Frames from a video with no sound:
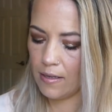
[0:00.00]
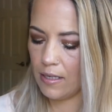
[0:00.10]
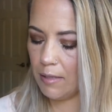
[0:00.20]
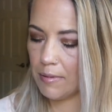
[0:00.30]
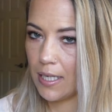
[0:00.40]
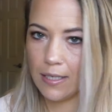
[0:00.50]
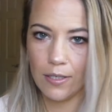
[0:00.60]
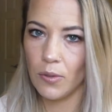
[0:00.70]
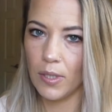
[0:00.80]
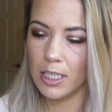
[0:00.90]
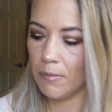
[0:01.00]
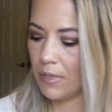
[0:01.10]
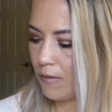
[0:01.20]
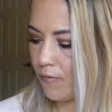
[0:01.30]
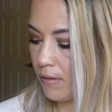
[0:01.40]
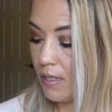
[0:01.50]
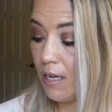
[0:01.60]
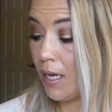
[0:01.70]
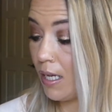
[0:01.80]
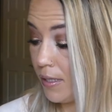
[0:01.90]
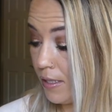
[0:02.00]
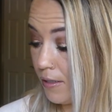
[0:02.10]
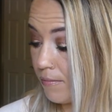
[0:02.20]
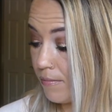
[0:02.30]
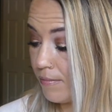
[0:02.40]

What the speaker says: A lip stain is totally something different, in my opinion.